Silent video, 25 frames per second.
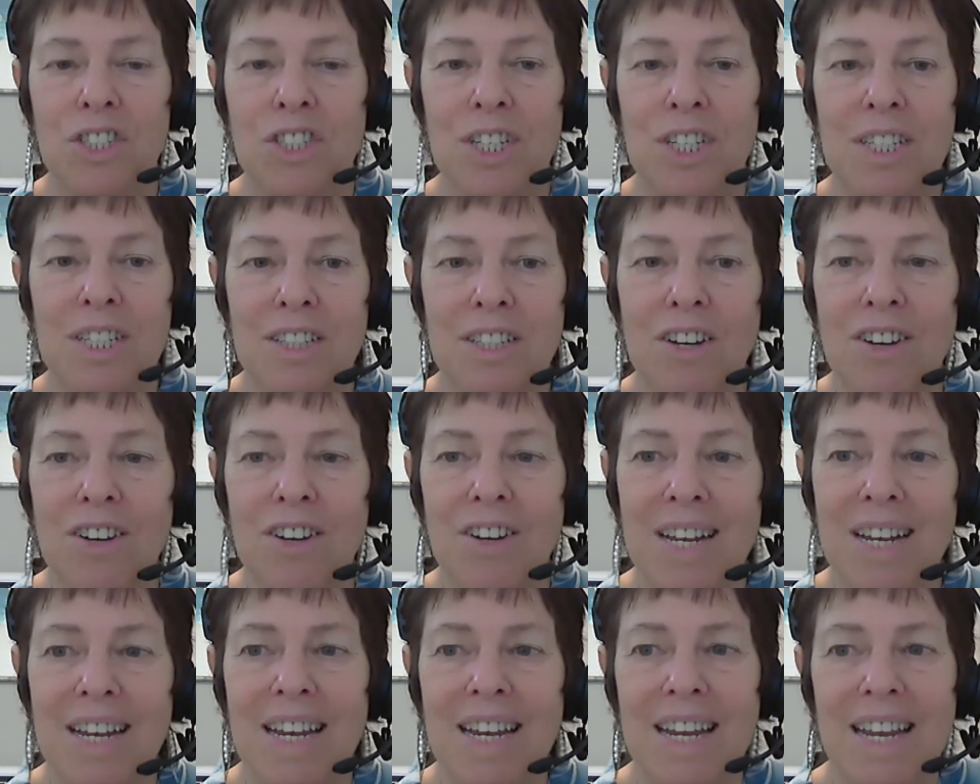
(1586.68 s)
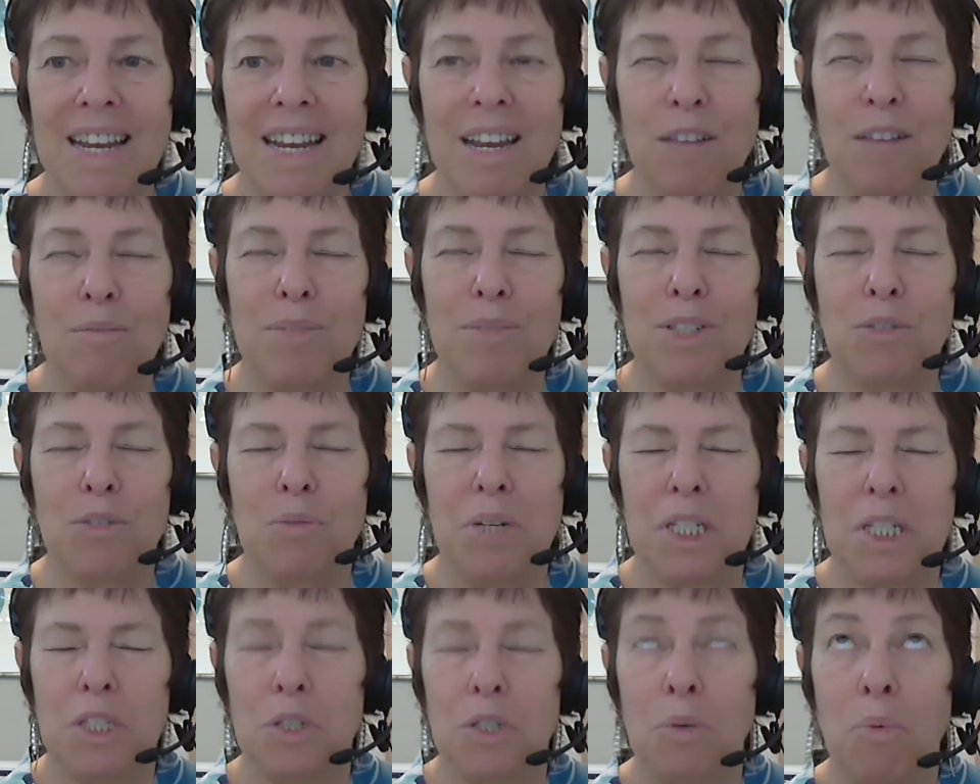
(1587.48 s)
started eating
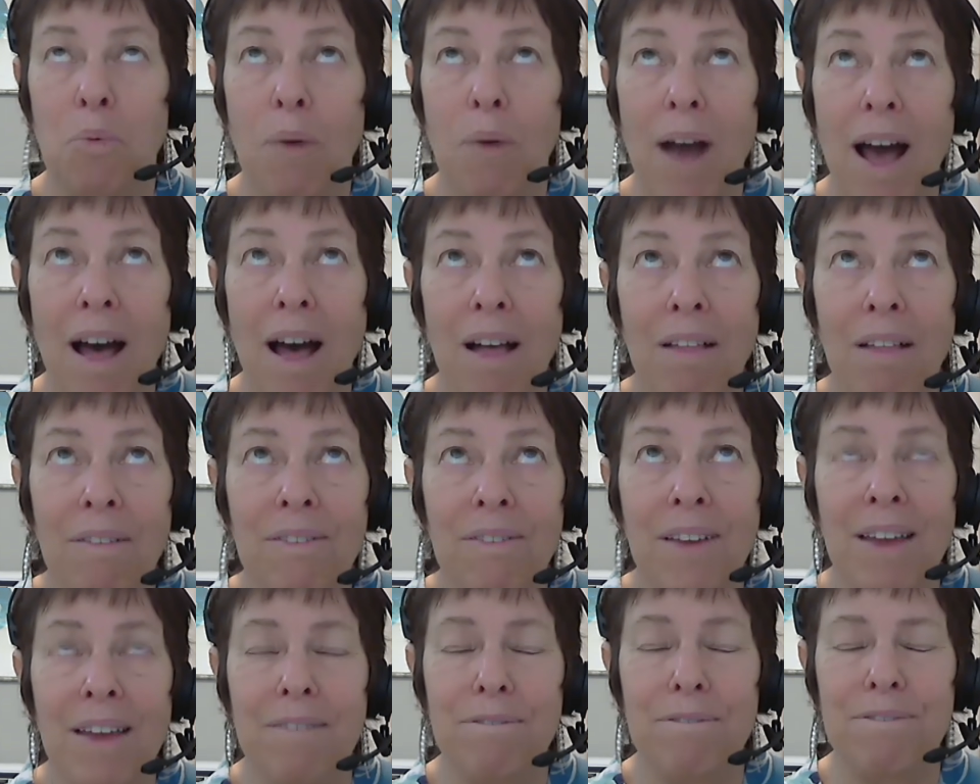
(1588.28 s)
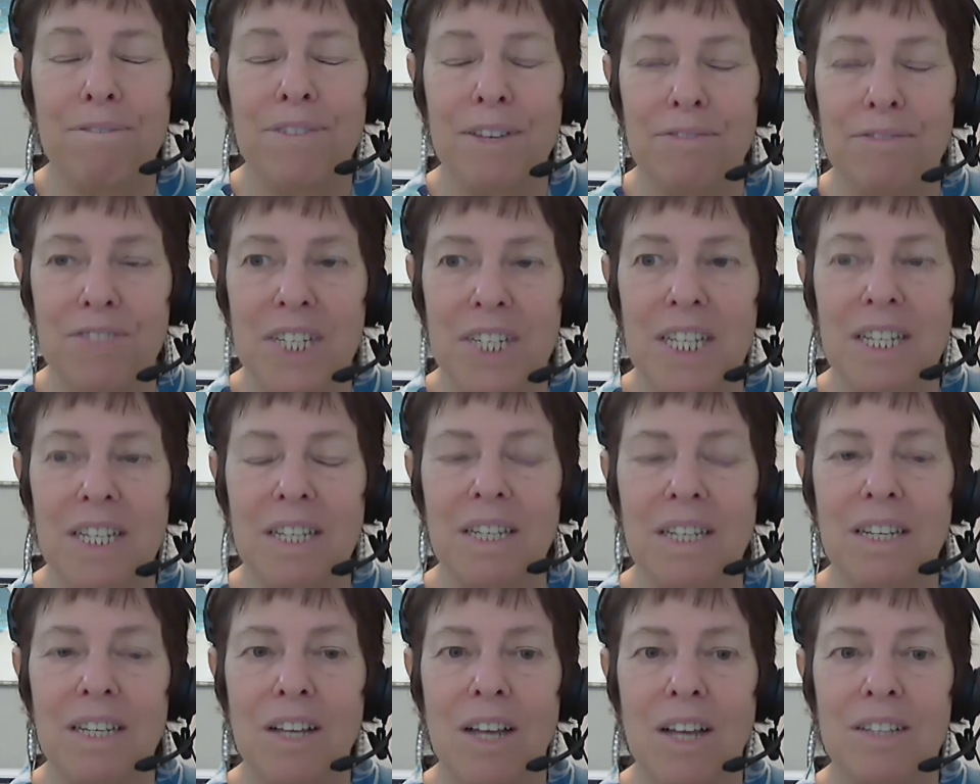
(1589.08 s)
between 12 and
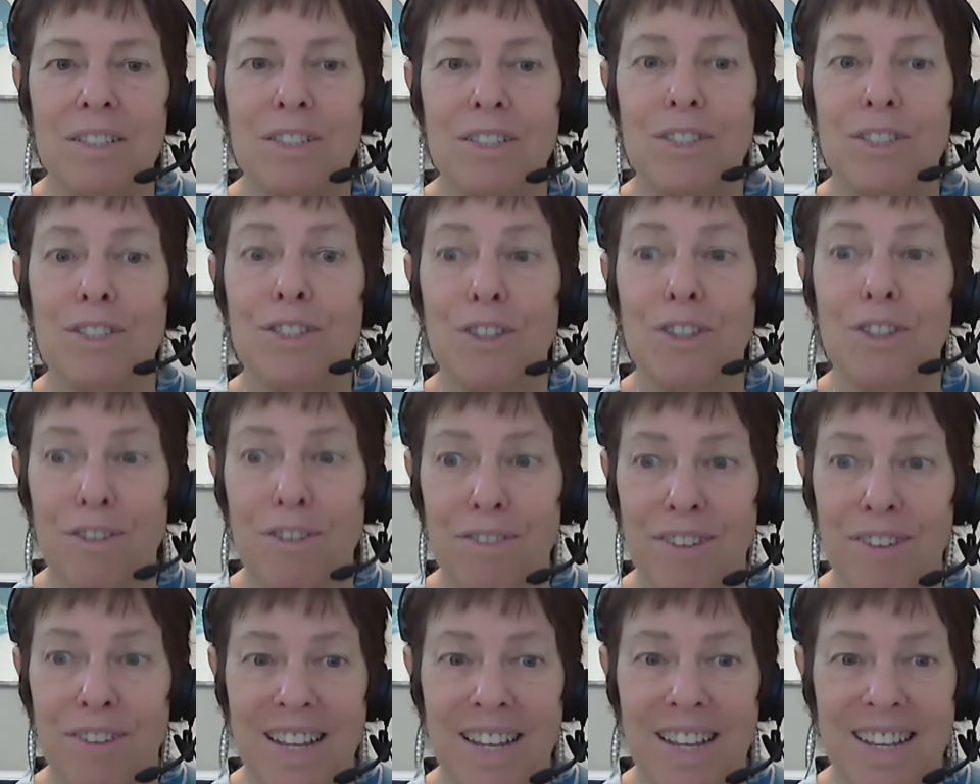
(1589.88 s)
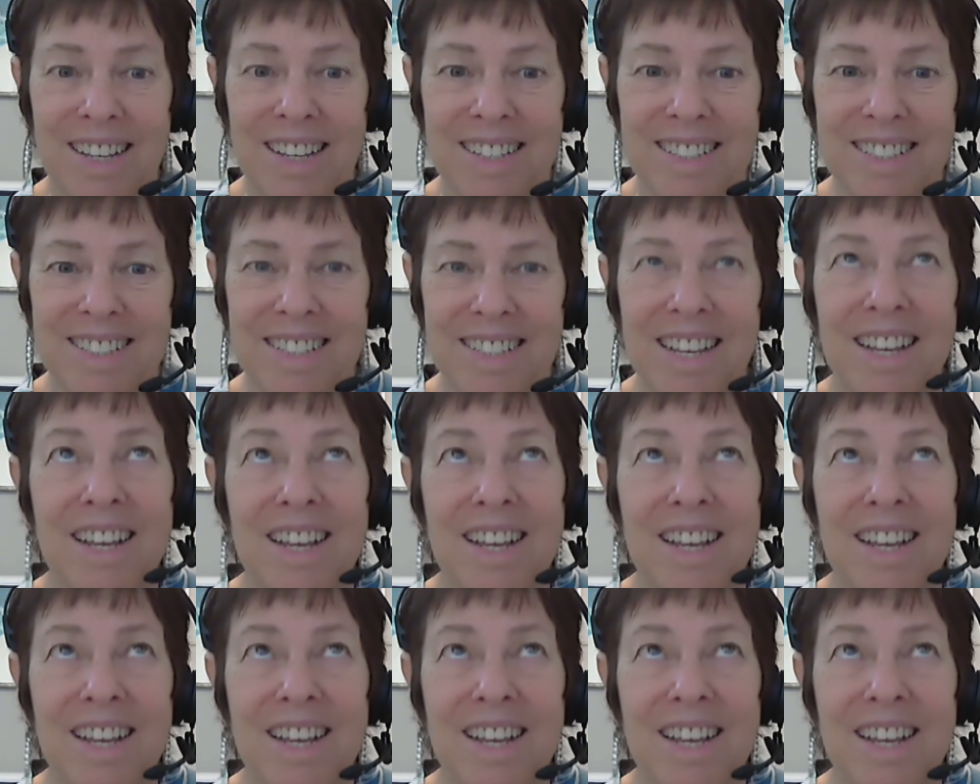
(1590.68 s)
15 servings.